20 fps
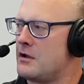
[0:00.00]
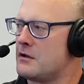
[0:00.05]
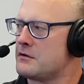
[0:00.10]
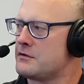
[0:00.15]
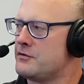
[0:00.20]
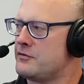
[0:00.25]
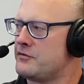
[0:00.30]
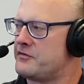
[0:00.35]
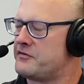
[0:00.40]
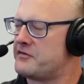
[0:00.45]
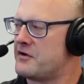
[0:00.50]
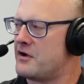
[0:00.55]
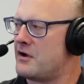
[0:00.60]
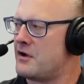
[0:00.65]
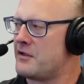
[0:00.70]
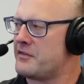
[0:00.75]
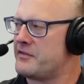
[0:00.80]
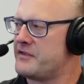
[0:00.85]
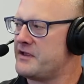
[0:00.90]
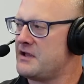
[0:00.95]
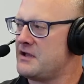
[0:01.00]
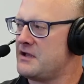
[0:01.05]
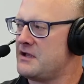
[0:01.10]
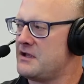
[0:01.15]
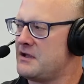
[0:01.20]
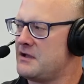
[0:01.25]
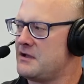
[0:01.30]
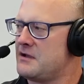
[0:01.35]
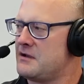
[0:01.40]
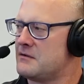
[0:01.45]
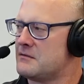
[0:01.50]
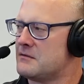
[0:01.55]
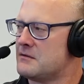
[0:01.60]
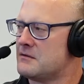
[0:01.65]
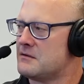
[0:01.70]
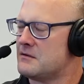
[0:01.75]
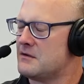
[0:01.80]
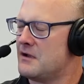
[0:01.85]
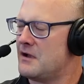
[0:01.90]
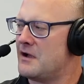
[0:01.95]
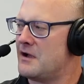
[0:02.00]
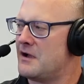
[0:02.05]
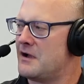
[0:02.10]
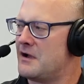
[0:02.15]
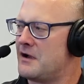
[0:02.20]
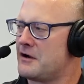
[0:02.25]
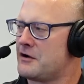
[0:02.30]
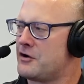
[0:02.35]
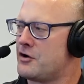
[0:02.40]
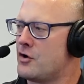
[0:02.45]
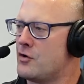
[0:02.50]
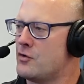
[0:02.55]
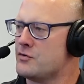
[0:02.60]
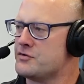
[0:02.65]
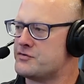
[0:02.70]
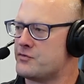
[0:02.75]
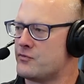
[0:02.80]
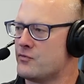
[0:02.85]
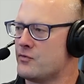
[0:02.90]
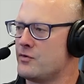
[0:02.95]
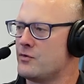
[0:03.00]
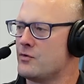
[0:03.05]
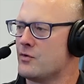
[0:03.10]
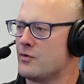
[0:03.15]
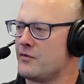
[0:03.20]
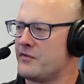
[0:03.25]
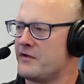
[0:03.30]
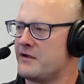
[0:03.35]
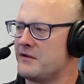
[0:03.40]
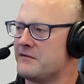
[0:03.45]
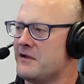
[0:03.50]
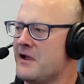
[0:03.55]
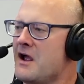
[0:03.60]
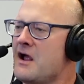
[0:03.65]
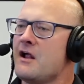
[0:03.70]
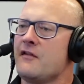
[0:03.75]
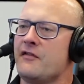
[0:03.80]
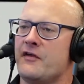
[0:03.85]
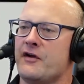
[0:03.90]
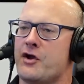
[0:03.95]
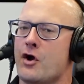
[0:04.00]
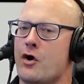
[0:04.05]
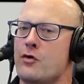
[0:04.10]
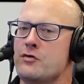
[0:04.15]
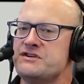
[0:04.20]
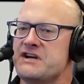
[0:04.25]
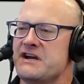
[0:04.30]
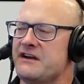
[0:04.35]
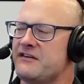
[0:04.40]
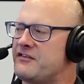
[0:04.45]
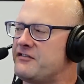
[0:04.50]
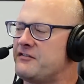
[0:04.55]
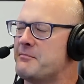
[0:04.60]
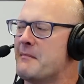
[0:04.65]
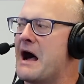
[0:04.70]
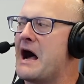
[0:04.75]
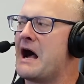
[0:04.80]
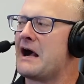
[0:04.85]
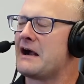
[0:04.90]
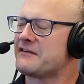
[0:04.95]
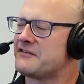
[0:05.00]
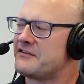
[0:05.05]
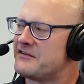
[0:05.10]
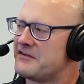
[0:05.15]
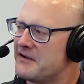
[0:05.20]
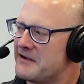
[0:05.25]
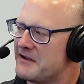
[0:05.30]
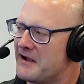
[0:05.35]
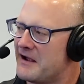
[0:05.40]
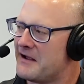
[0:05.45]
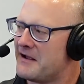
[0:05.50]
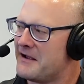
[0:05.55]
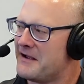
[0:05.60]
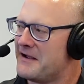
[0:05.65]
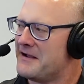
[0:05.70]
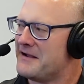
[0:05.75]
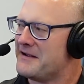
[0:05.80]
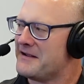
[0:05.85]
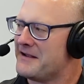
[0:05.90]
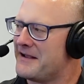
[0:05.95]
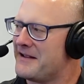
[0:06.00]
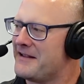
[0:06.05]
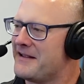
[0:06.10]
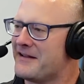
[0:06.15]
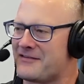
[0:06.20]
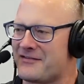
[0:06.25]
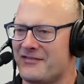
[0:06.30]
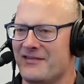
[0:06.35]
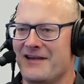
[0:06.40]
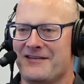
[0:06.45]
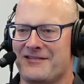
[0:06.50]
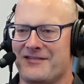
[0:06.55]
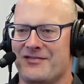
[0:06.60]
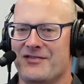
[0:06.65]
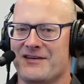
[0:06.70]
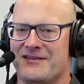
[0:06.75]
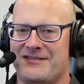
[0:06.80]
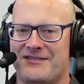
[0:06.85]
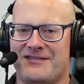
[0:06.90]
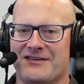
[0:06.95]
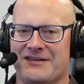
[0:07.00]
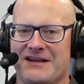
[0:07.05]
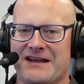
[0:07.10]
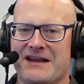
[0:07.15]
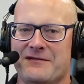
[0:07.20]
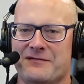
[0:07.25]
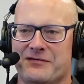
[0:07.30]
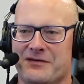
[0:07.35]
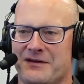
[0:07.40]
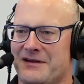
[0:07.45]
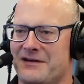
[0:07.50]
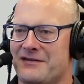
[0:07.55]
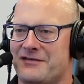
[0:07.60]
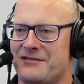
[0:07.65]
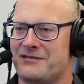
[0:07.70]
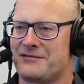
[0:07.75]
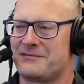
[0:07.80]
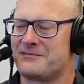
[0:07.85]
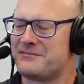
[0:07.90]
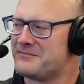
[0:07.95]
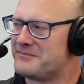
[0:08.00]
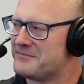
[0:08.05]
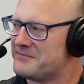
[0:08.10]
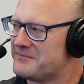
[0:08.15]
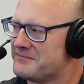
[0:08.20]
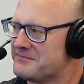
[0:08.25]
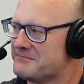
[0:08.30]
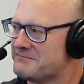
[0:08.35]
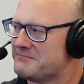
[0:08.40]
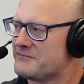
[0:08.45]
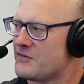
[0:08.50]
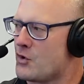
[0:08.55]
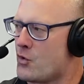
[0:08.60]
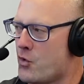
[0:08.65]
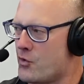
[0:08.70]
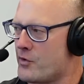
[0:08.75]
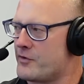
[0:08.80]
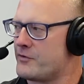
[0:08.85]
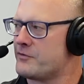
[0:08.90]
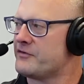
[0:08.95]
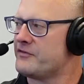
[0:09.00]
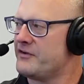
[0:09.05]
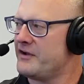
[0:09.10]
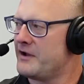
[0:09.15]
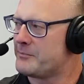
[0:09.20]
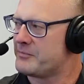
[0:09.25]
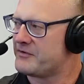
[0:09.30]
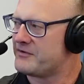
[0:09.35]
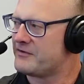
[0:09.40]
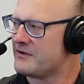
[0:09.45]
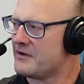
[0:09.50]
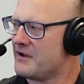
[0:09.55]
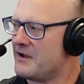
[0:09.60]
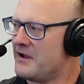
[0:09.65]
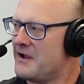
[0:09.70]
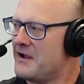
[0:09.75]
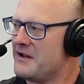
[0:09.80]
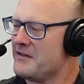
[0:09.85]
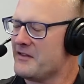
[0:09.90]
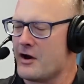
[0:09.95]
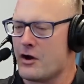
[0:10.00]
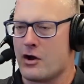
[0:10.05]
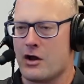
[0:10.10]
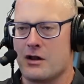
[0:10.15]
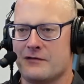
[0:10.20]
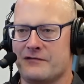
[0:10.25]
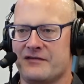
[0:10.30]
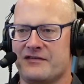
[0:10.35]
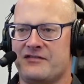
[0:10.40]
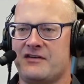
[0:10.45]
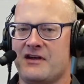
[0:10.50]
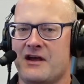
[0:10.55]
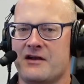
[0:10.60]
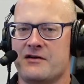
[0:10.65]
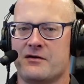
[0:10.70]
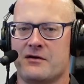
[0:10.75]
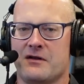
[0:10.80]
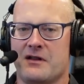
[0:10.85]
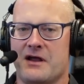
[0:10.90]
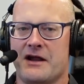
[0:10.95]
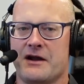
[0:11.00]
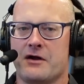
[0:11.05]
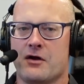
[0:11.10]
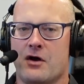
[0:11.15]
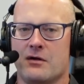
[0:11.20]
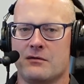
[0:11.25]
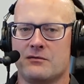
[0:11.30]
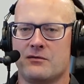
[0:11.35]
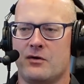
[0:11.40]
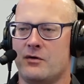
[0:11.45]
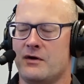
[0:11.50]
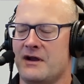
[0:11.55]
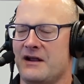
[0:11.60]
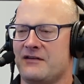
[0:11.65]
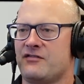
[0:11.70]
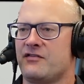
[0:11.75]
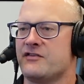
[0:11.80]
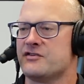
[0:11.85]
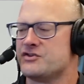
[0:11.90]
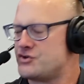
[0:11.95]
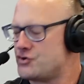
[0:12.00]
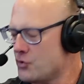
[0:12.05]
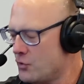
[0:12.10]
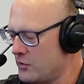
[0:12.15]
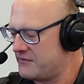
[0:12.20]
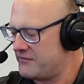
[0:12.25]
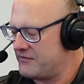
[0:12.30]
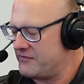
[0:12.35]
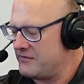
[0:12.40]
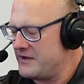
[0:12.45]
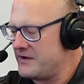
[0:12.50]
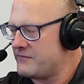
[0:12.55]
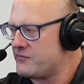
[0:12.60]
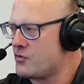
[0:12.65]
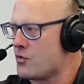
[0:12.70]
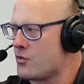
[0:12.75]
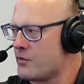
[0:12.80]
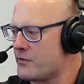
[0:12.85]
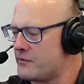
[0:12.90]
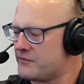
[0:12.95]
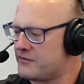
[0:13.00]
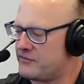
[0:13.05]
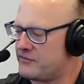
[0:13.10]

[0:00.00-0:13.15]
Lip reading: who saw the coach rule, the coaching smocks. Yeah. It's the sleeveless quarter zip. Yeah. That all of a sudden are like, or it's the short sleeve quarter